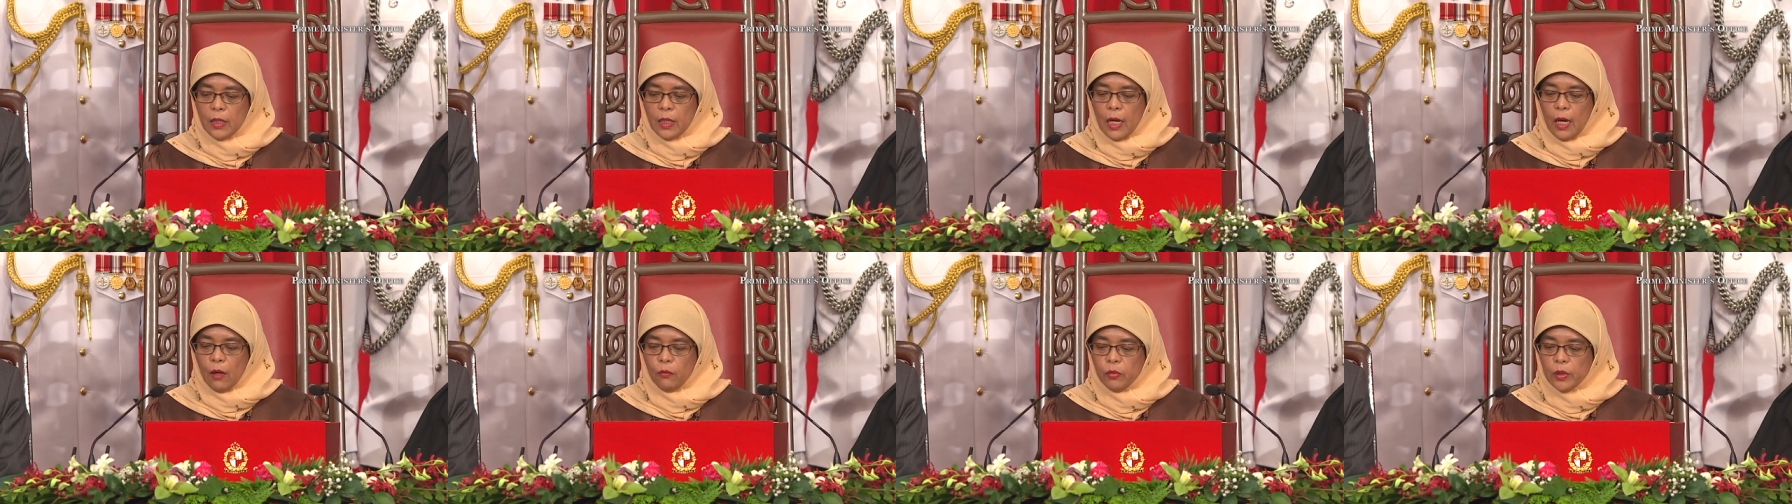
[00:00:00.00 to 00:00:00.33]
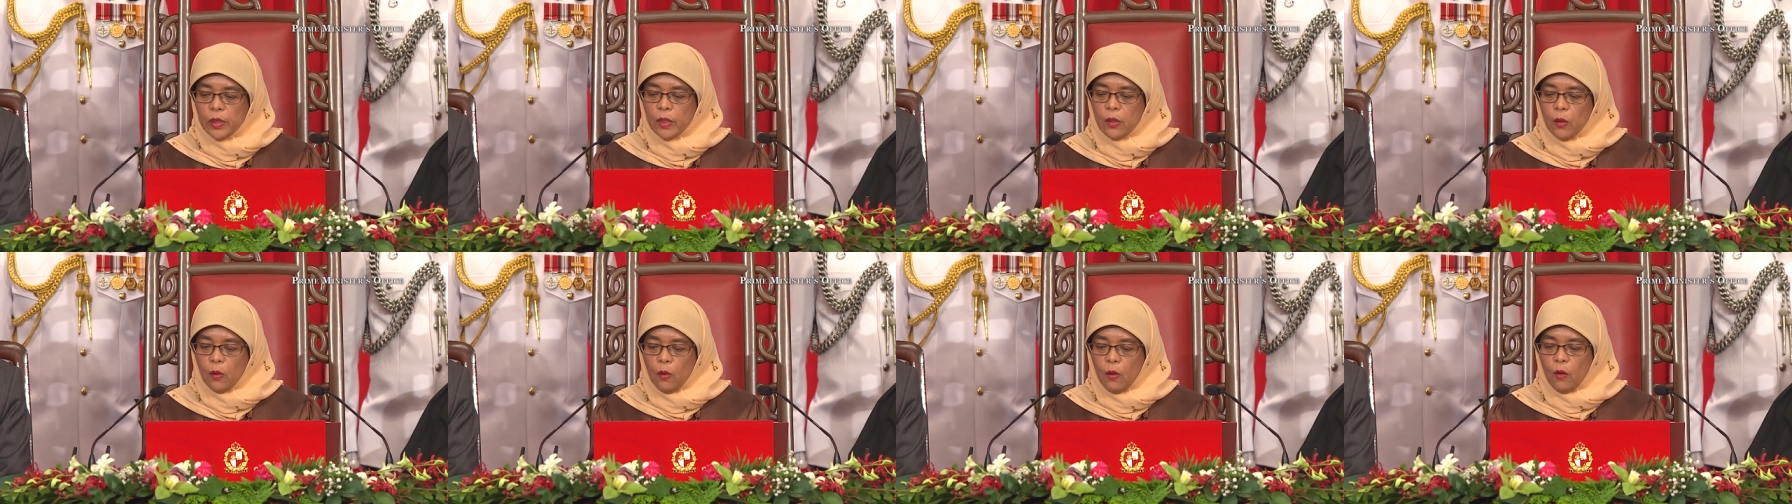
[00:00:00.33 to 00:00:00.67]

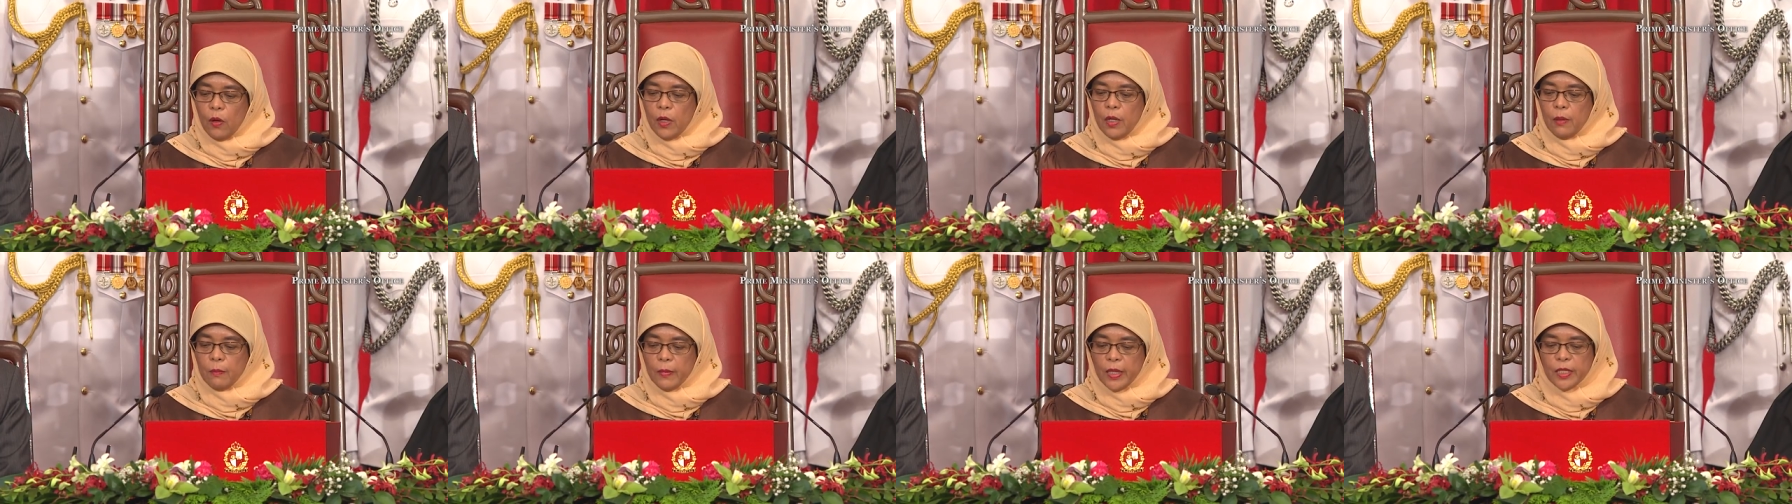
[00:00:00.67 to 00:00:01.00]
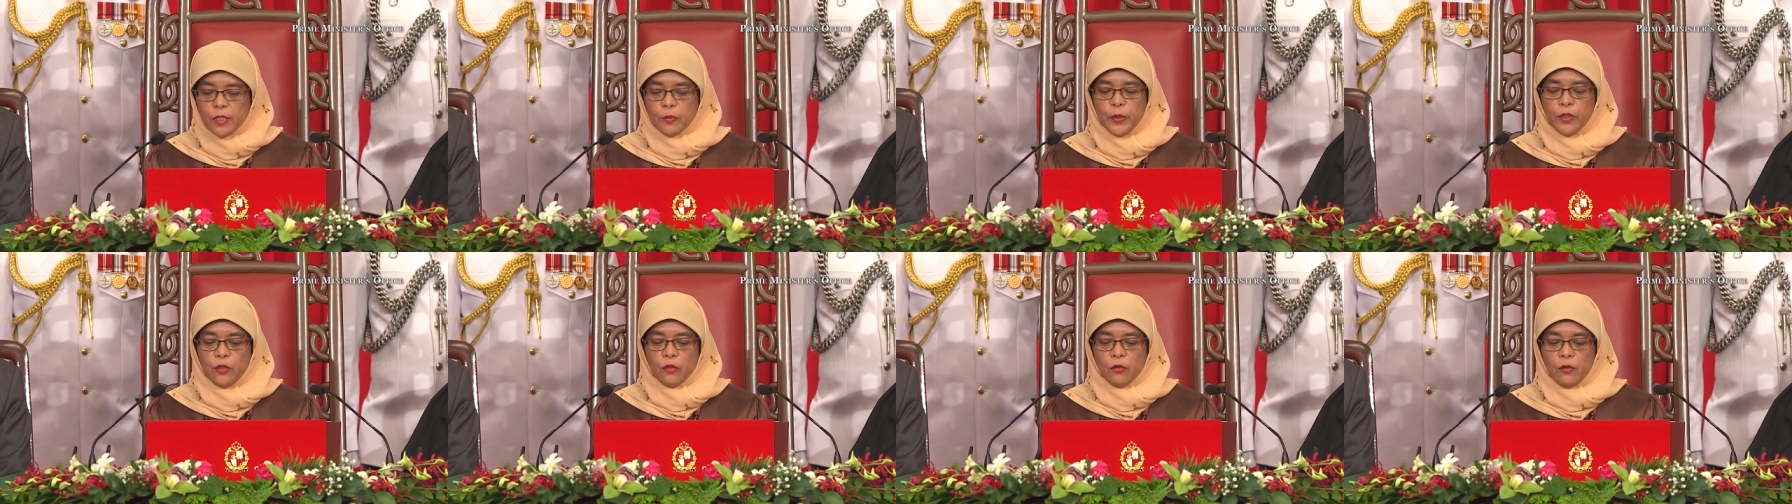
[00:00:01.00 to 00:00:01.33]
Our goal
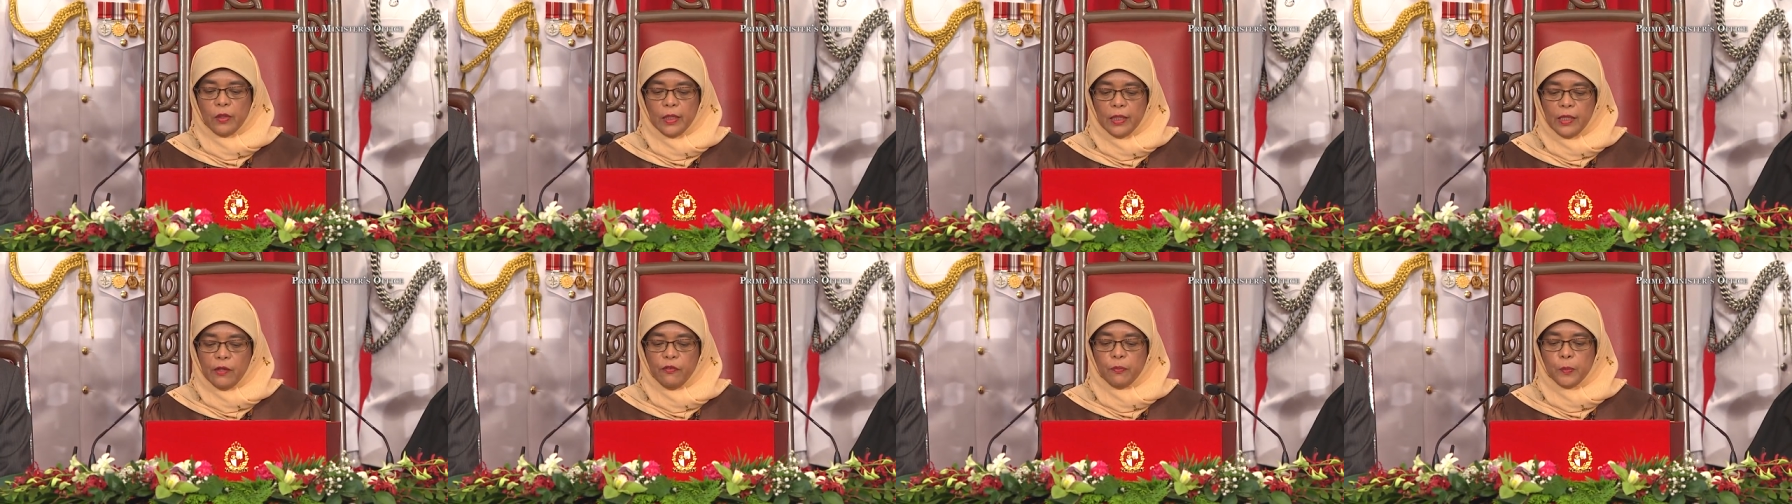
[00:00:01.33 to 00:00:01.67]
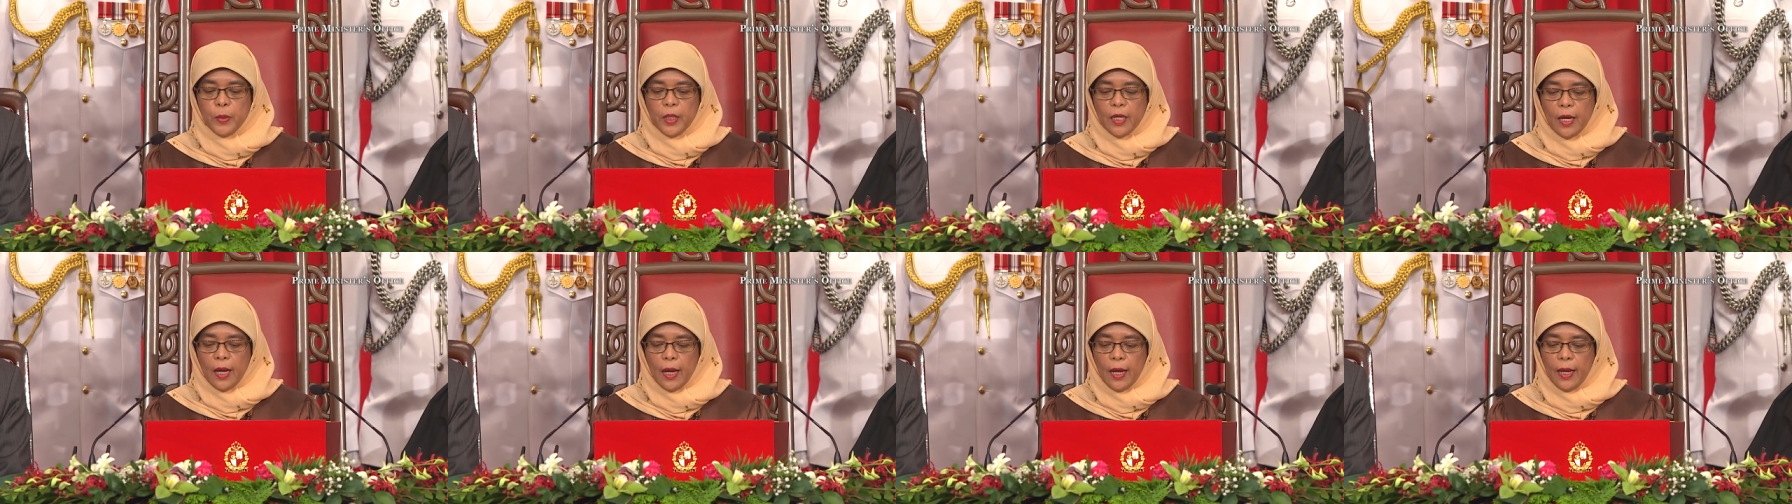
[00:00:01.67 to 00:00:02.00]
must be to leave
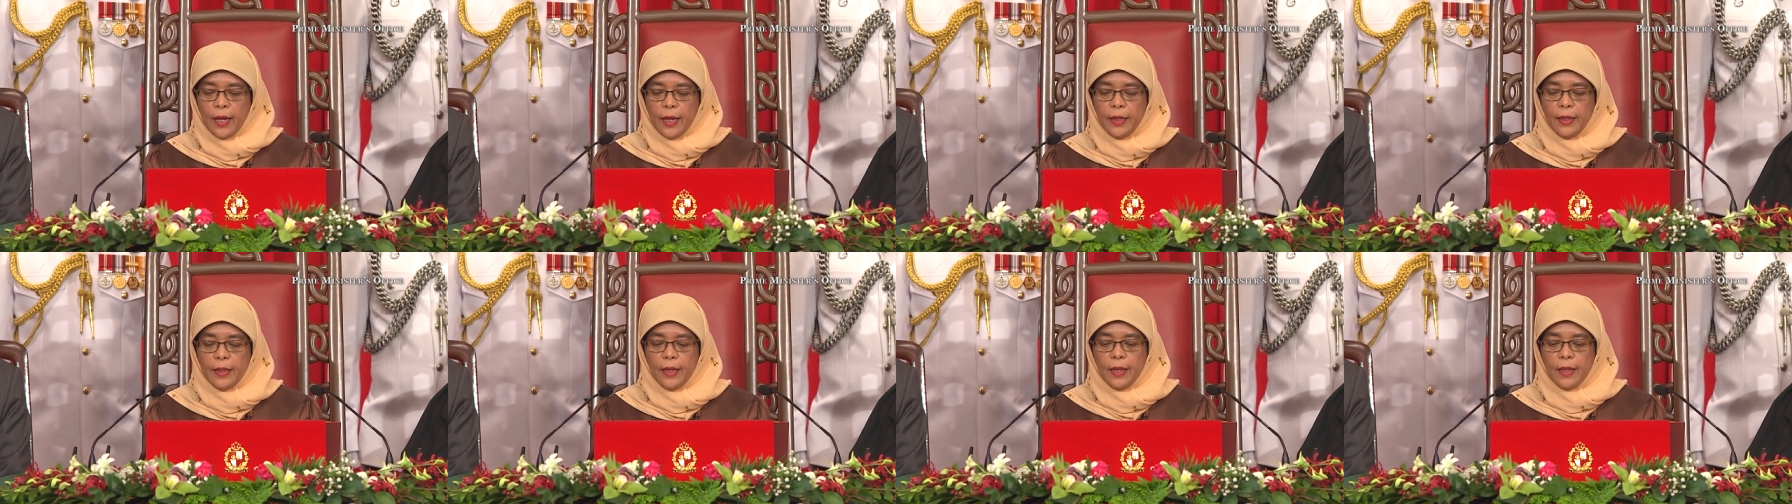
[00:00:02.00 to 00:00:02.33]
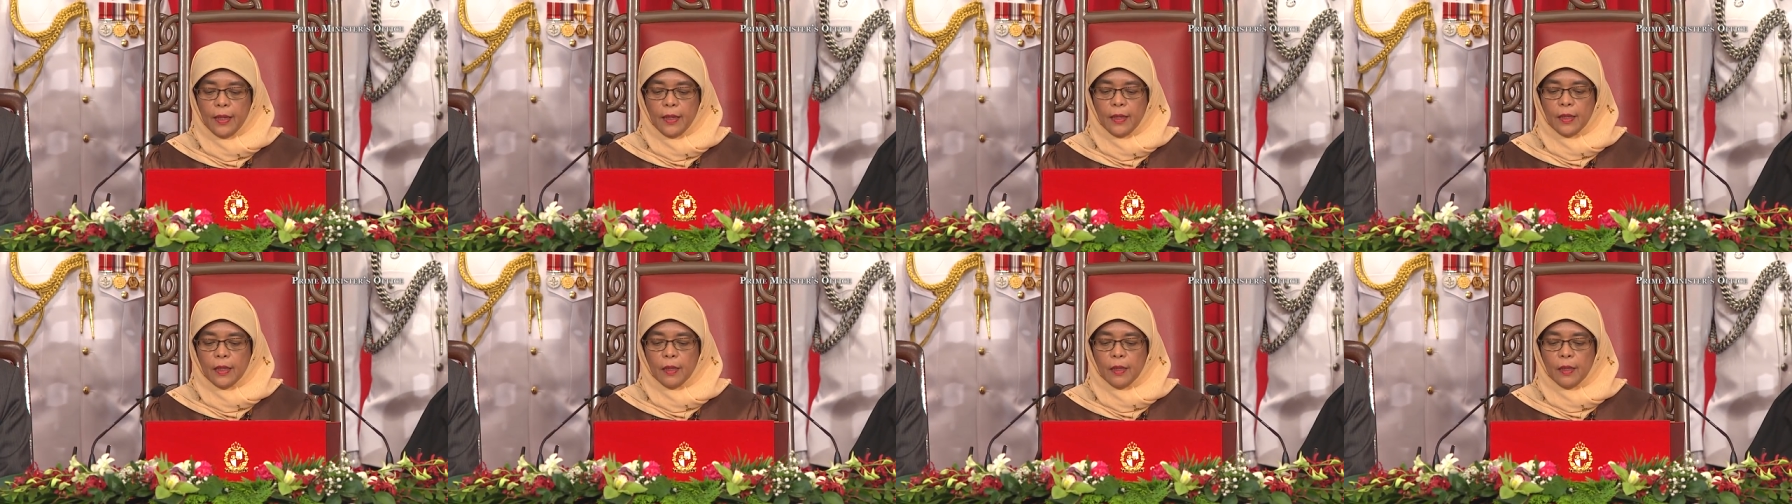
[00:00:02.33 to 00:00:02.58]
behind